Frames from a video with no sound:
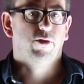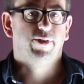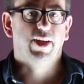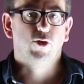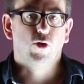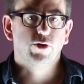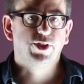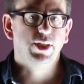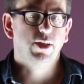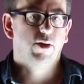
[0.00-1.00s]

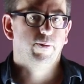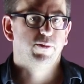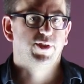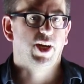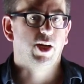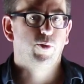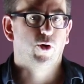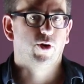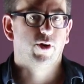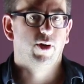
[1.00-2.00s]
technology
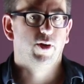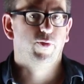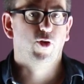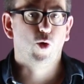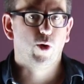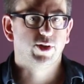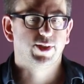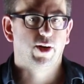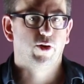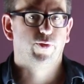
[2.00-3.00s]
cyborg flowers
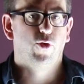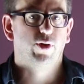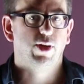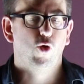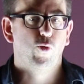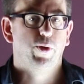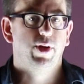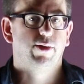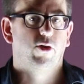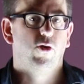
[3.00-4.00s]
that are folding open.
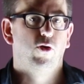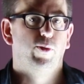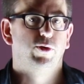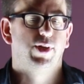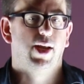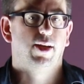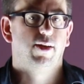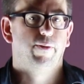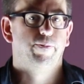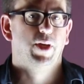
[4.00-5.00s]
That are almost like
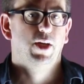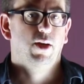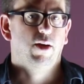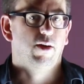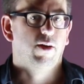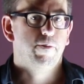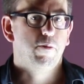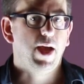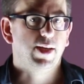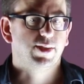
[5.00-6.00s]

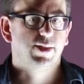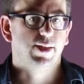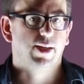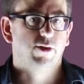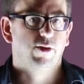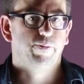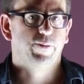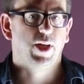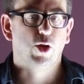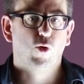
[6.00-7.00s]
masks that
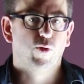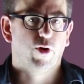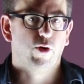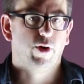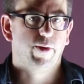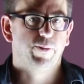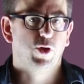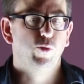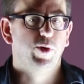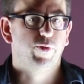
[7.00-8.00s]
take over our
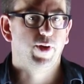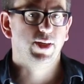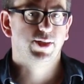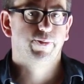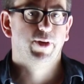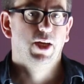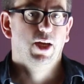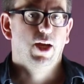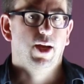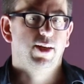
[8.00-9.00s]
human face.
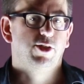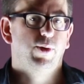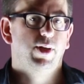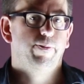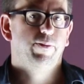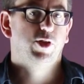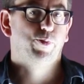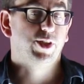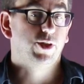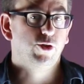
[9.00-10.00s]
And it's with a
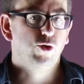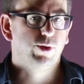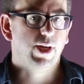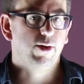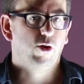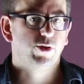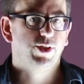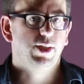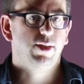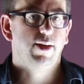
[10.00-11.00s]
special new
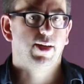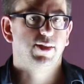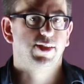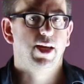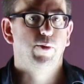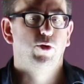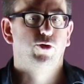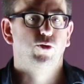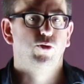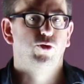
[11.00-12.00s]
technology that is able
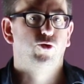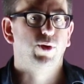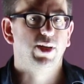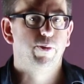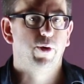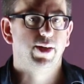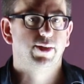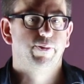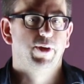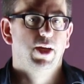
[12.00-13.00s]
to 3D
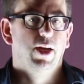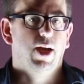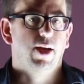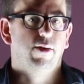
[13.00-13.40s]
print, and